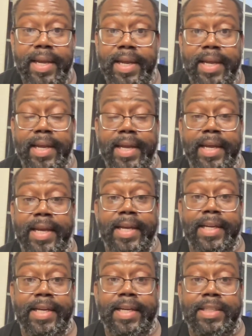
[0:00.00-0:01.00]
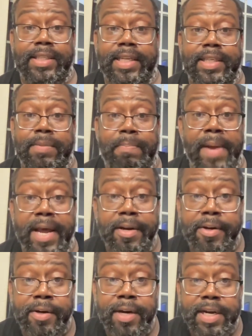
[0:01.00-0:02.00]
is
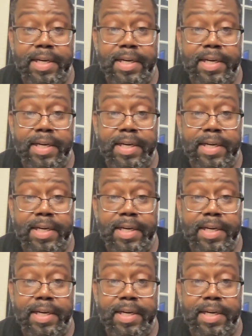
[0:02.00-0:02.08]
better